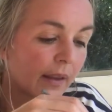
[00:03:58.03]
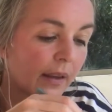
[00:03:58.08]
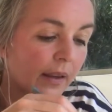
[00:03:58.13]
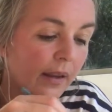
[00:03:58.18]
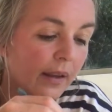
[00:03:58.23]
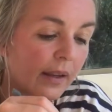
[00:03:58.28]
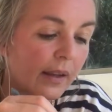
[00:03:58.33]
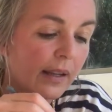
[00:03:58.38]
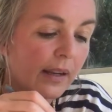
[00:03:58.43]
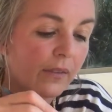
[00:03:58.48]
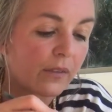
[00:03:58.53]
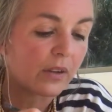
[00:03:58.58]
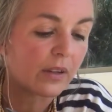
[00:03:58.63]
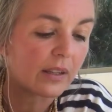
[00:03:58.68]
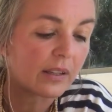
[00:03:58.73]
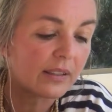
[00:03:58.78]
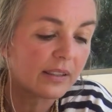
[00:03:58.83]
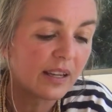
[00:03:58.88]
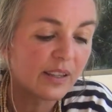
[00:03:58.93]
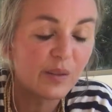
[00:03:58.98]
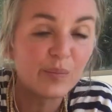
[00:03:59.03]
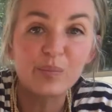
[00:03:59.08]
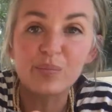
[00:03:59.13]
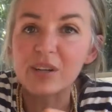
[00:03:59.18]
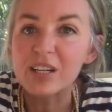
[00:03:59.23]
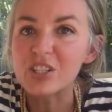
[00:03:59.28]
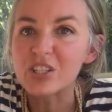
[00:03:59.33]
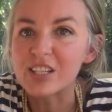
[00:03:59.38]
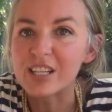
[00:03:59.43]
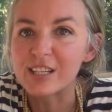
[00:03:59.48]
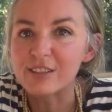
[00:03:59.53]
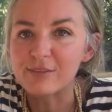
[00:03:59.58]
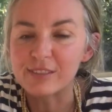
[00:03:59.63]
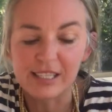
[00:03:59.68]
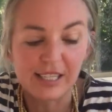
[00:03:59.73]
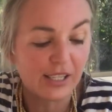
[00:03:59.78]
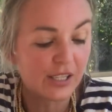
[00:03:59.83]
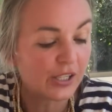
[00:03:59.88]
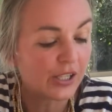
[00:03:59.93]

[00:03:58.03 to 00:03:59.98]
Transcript: And I've got another brush here ready